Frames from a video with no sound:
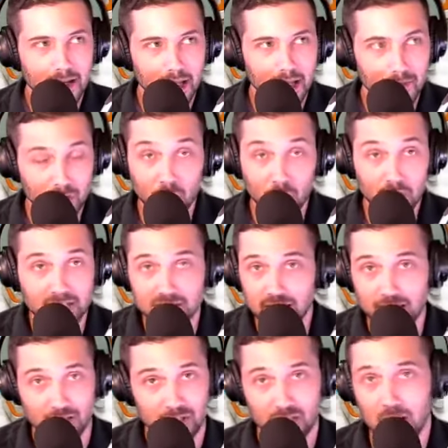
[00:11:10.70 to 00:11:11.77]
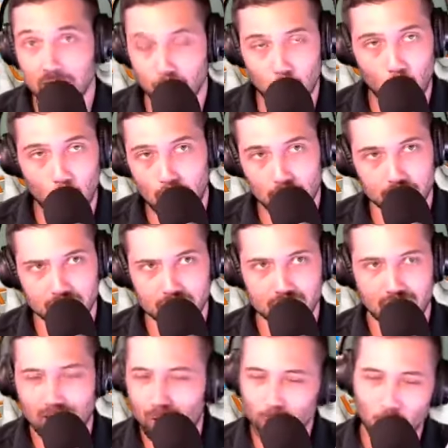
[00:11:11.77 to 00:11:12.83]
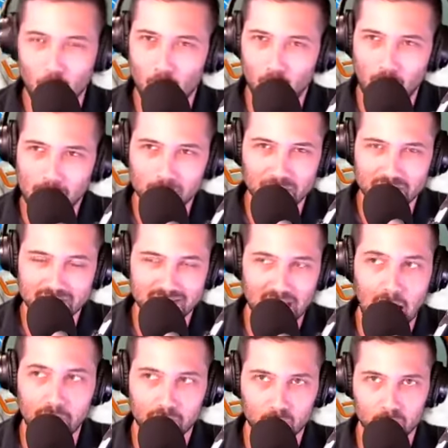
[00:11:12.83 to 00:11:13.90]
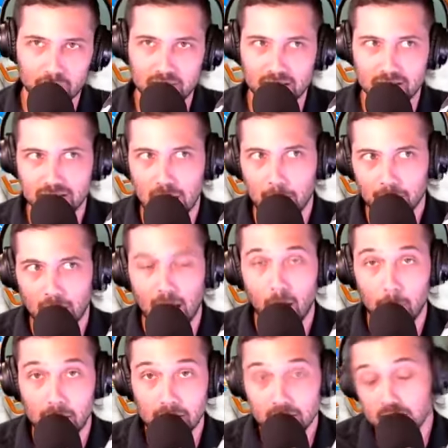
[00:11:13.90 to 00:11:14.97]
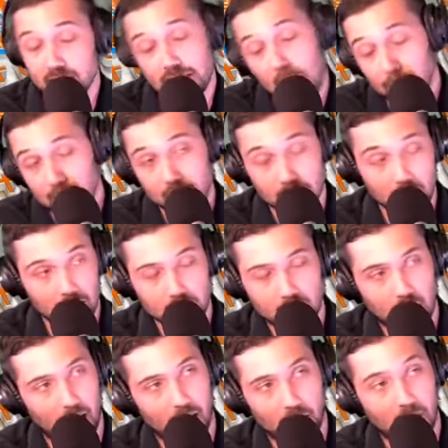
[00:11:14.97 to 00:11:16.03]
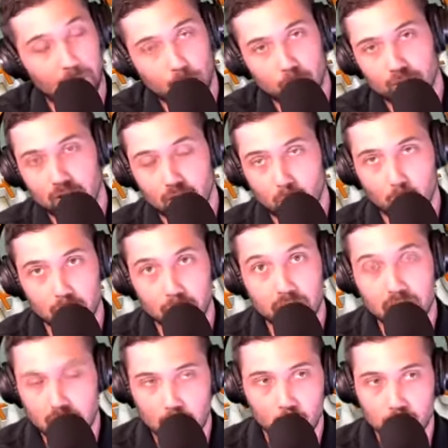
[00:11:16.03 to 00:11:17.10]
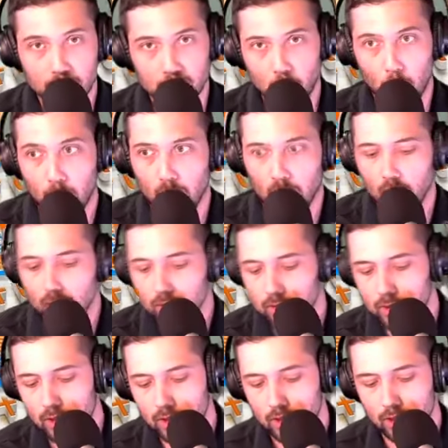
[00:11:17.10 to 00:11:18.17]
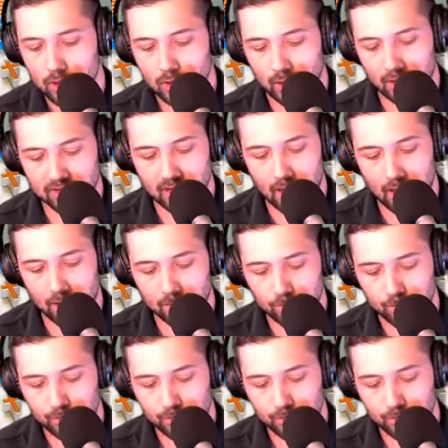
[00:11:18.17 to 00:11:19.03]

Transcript: if you're looking to take a shot at the quarterback position, I don't know. I don't think Stafford would be the top guy on my list. I mean, uh, and I've proven that it wouldn't be. It would be Joe Burrow, hands down.